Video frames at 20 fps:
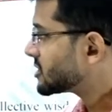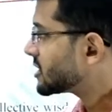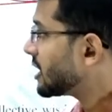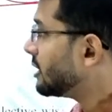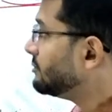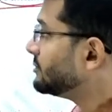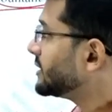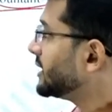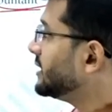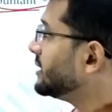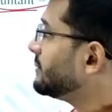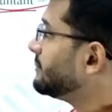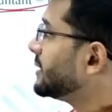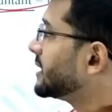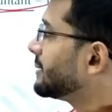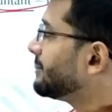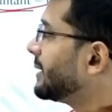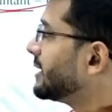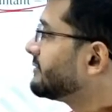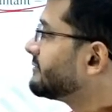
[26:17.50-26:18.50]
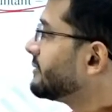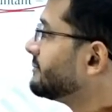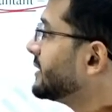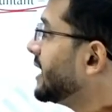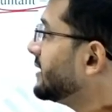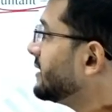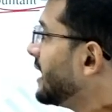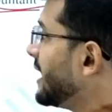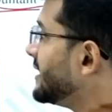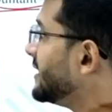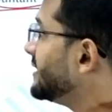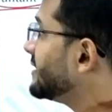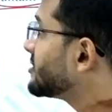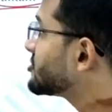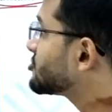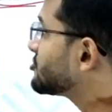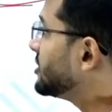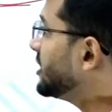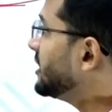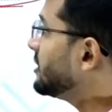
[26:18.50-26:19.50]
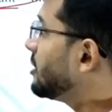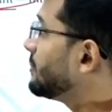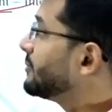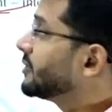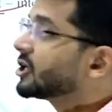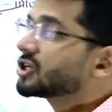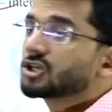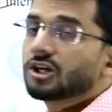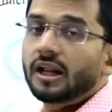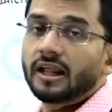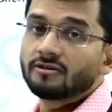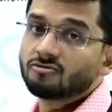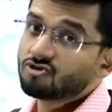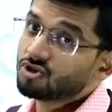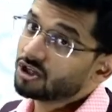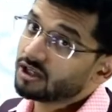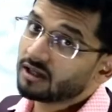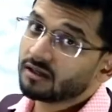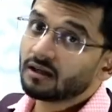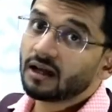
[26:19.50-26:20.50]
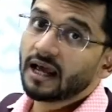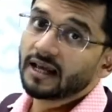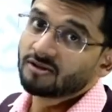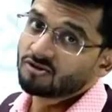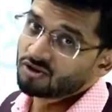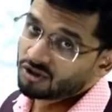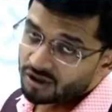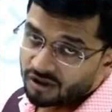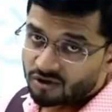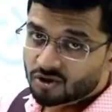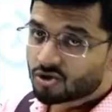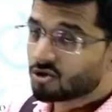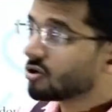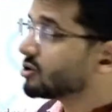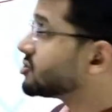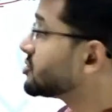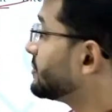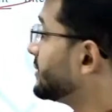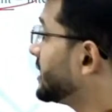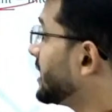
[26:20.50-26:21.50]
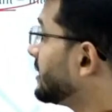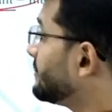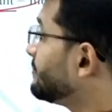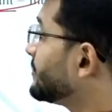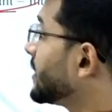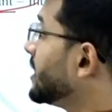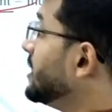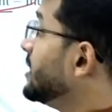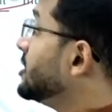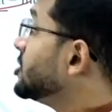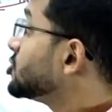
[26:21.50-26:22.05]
a cost accountant, but apart from that, an industry or production engineer should also be there.